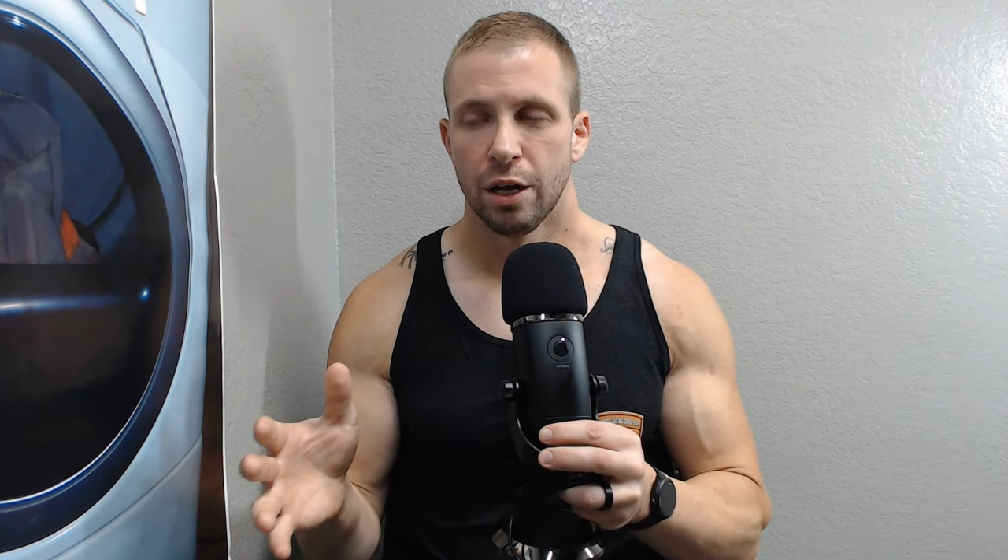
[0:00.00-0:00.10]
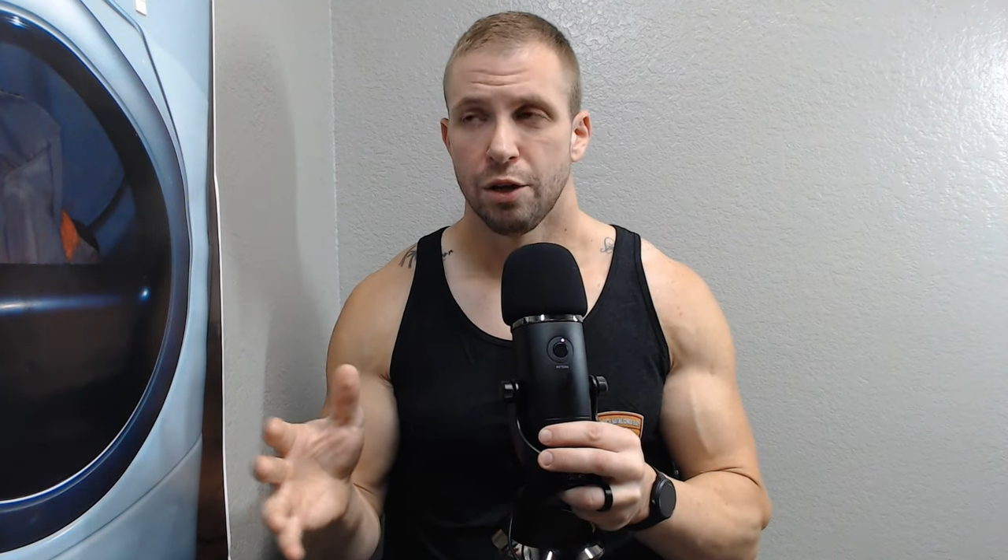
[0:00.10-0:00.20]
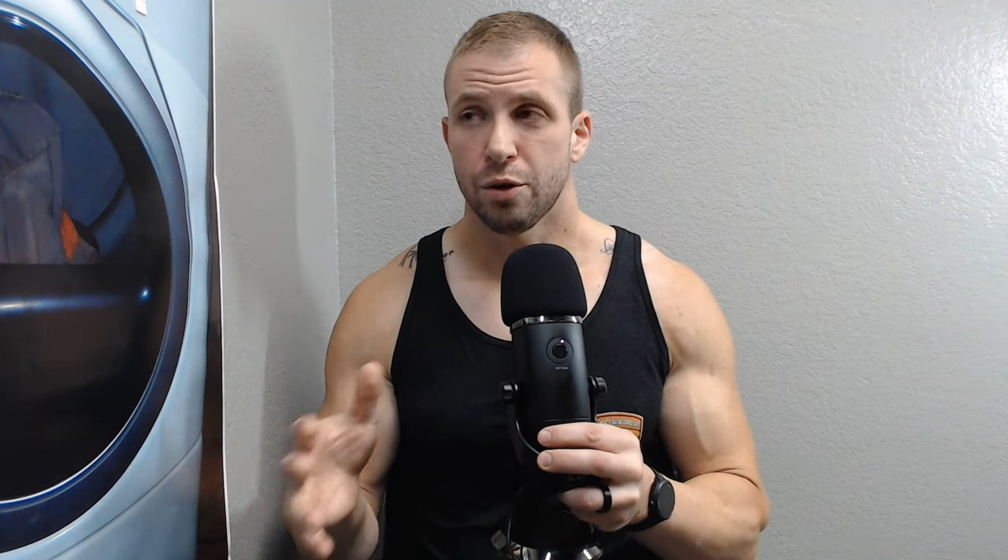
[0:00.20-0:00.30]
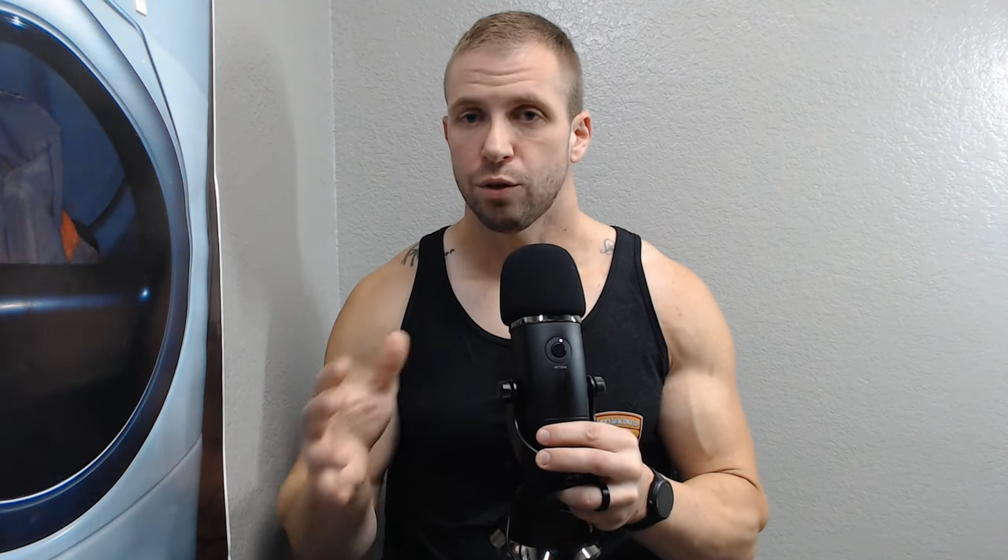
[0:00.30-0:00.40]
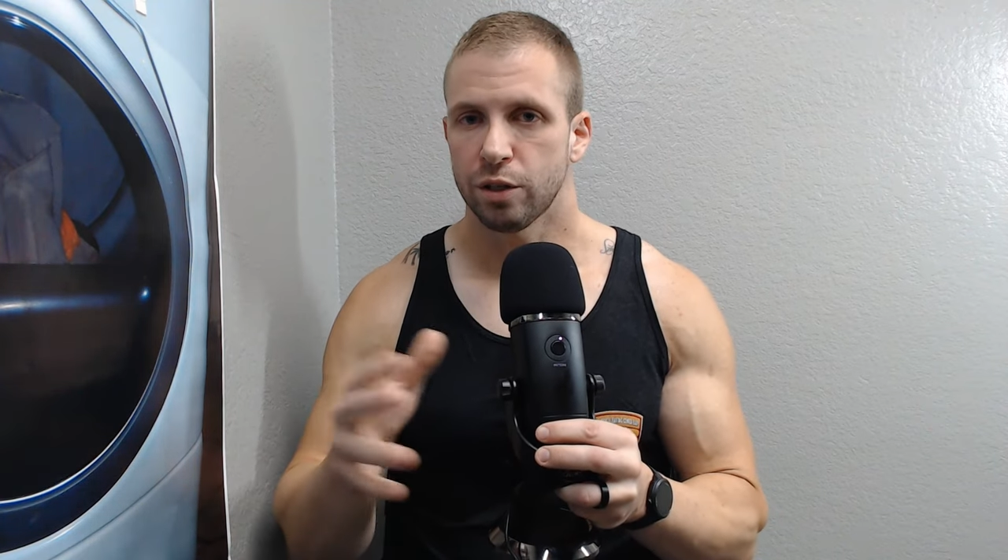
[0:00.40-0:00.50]

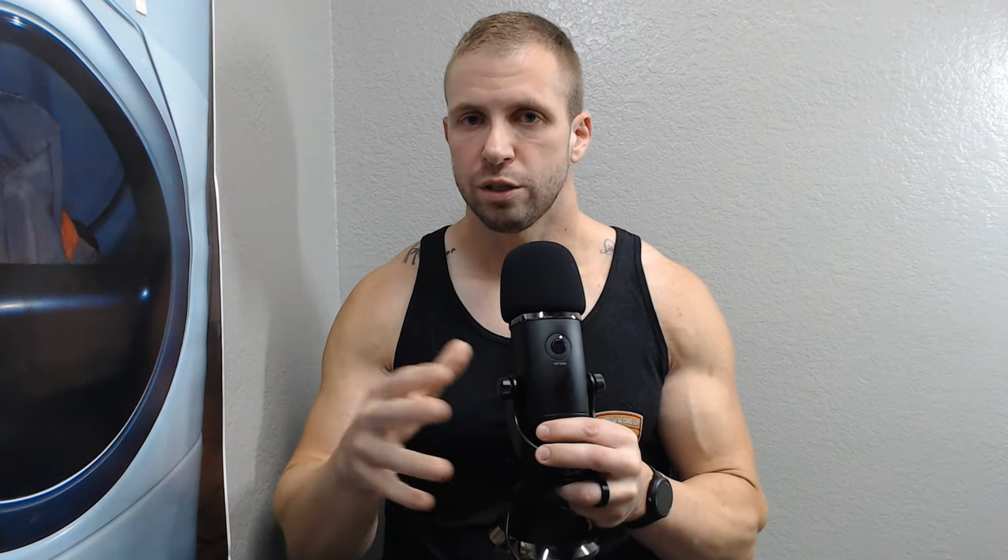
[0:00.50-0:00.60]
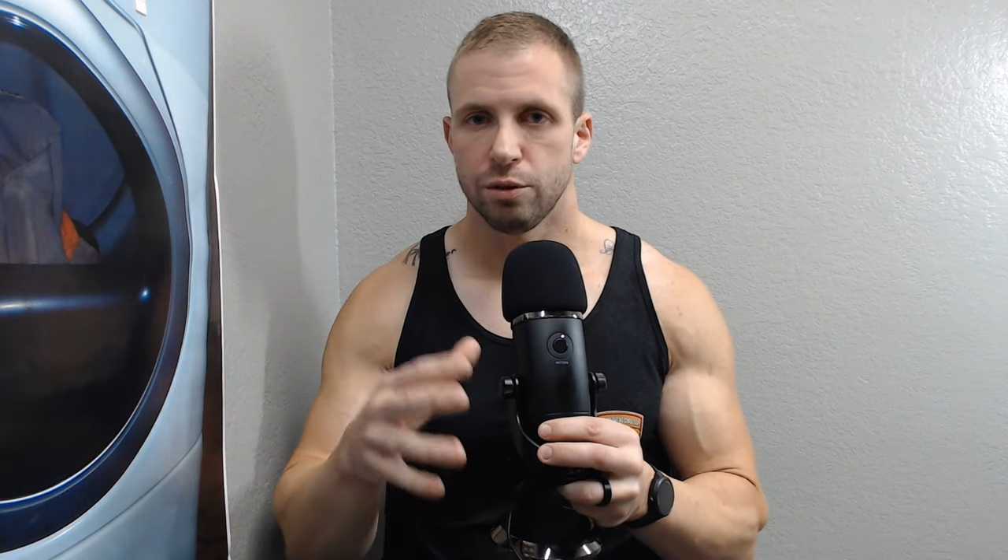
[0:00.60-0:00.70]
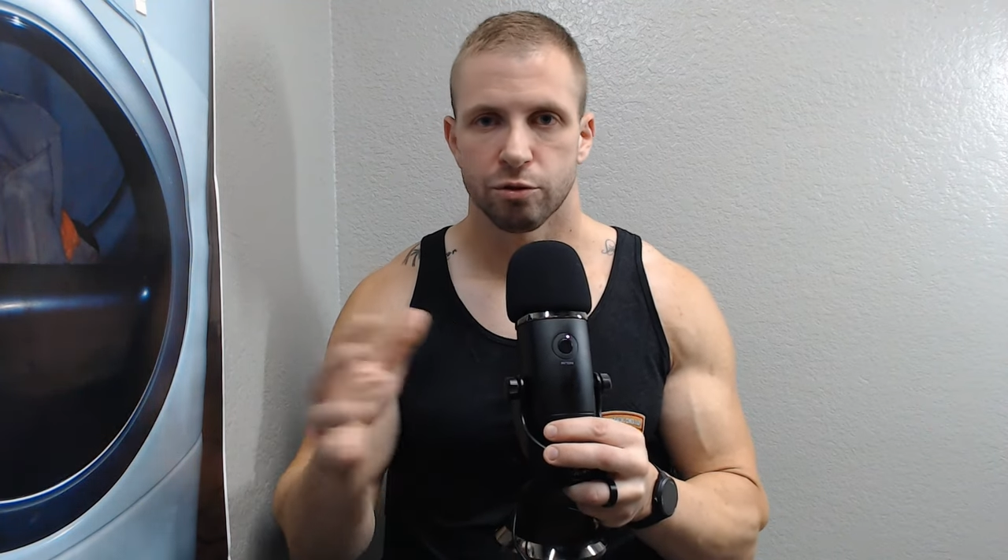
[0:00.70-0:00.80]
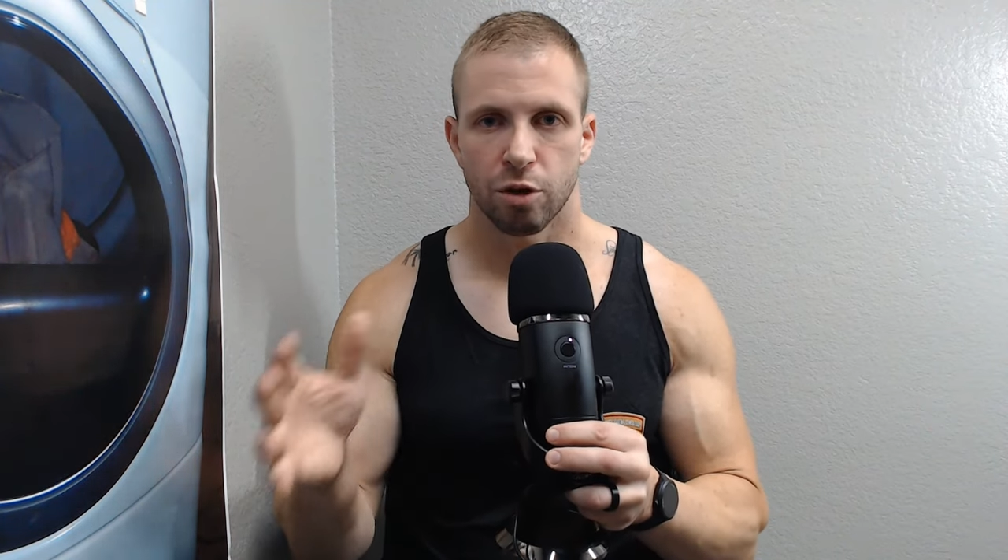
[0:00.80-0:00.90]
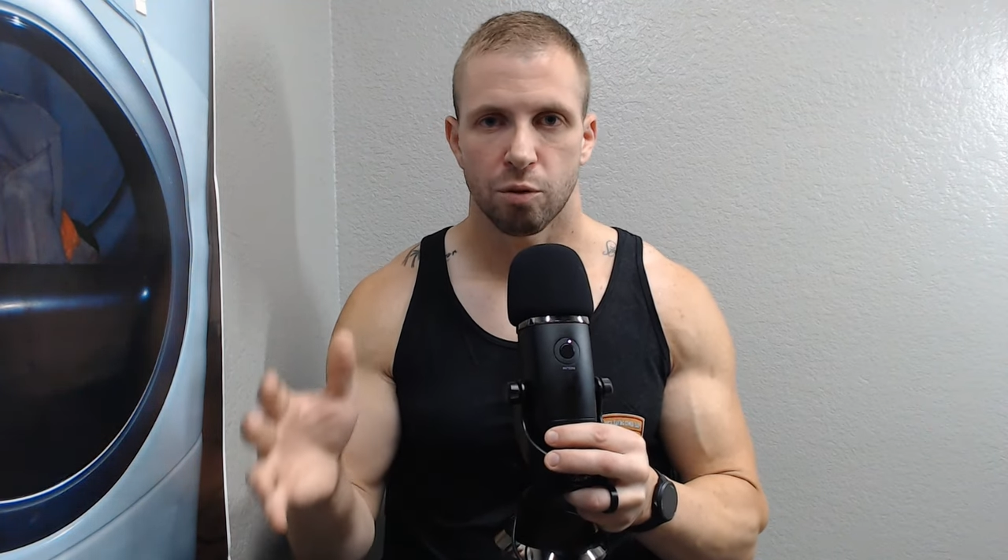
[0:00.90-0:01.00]
You can only
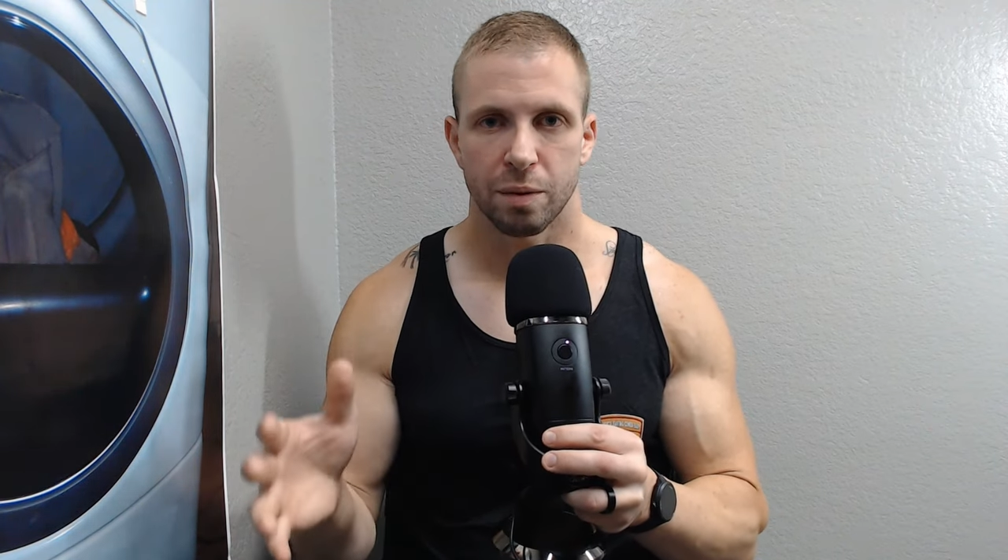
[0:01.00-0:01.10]
do so